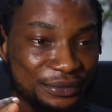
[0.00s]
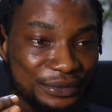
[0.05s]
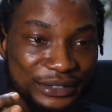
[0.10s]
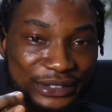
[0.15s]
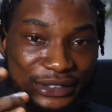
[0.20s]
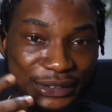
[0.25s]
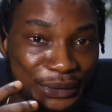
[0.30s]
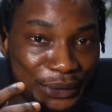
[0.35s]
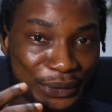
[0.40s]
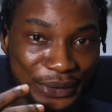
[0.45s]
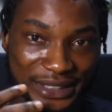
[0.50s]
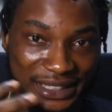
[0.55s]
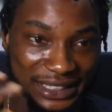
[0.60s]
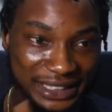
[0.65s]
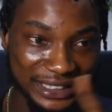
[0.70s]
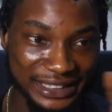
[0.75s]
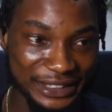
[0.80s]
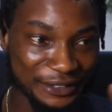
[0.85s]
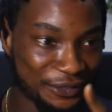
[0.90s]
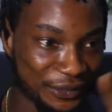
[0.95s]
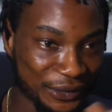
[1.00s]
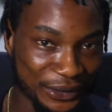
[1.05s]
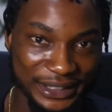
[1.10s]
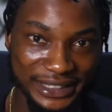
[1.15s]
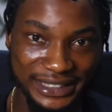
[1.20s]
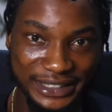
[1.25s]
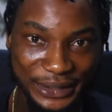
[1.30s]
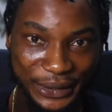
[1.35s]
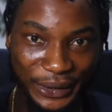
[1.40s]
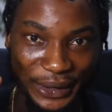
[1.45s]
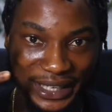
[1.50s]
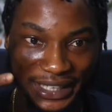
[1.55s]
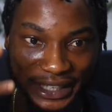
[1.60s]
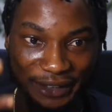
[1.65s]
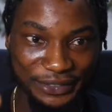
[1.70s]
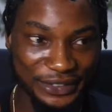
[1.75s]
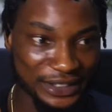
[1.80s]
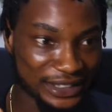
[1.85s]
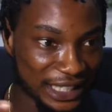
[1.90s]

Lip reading: utility for this your NFT.